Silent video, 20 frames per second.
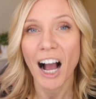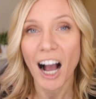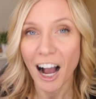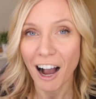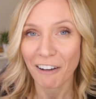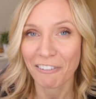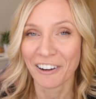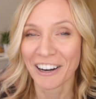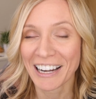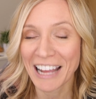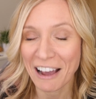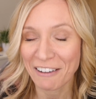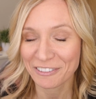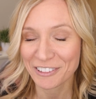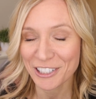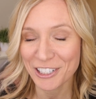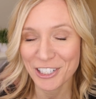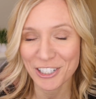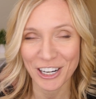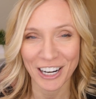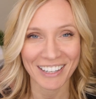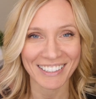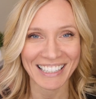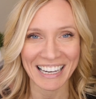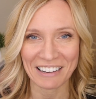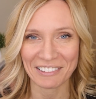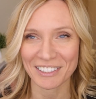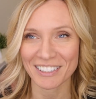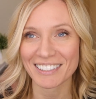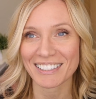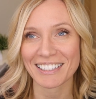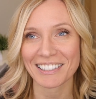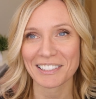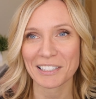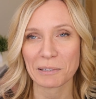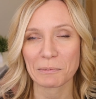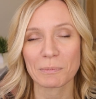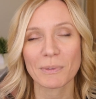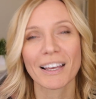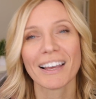off and have to shut down the
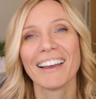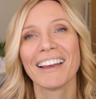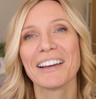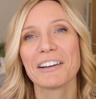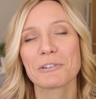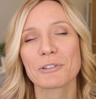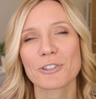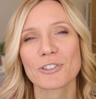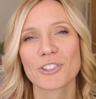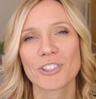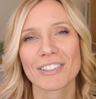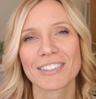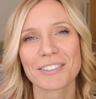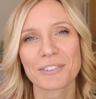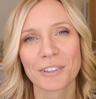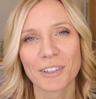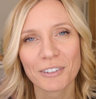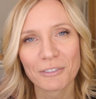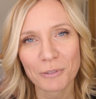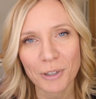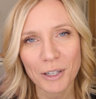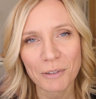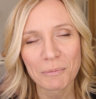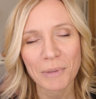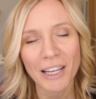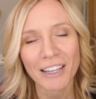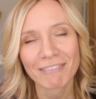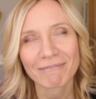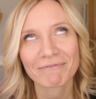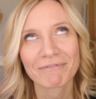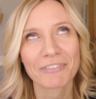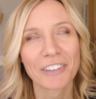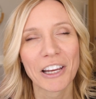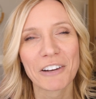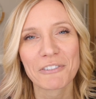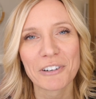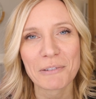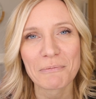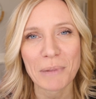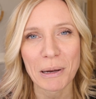system is just sort of one of my
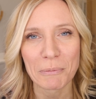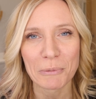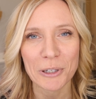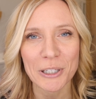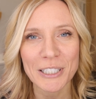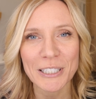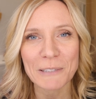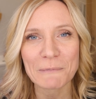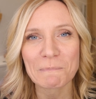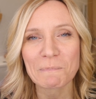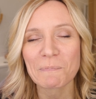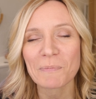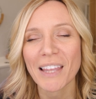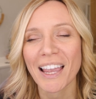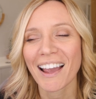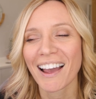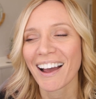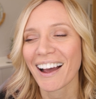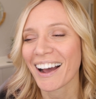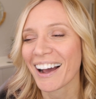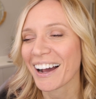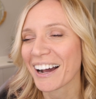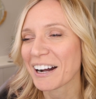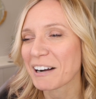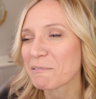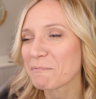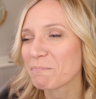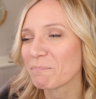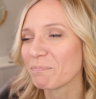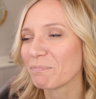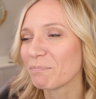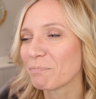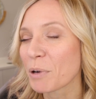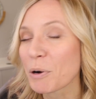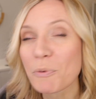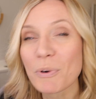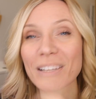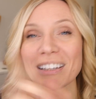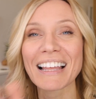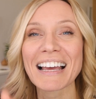favorite memories. But
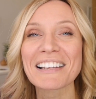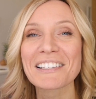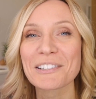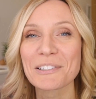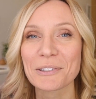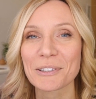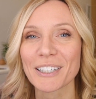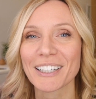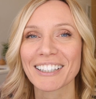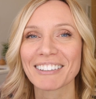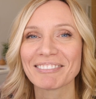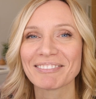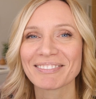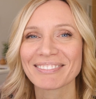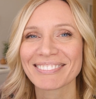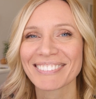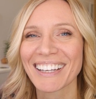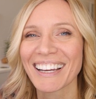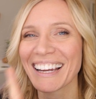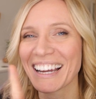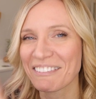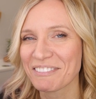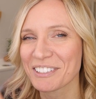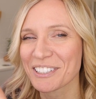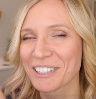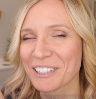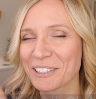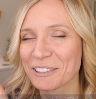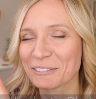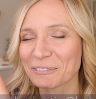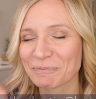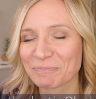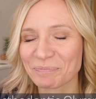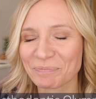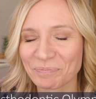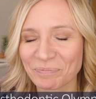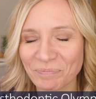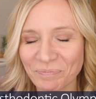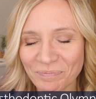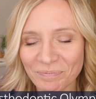one last story I have to tell you.
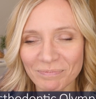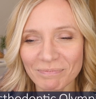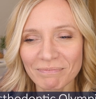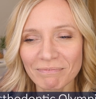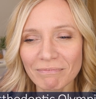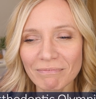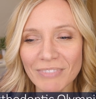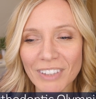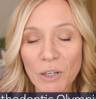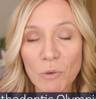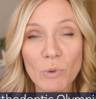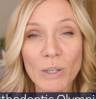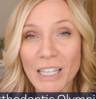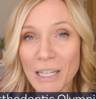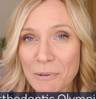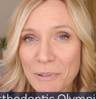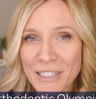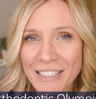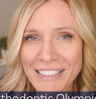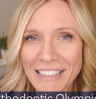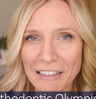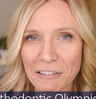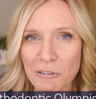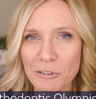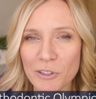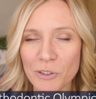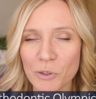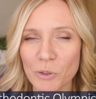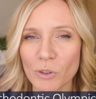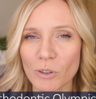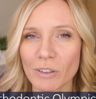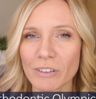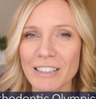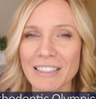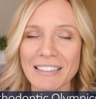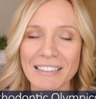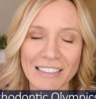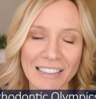When I was in dental school,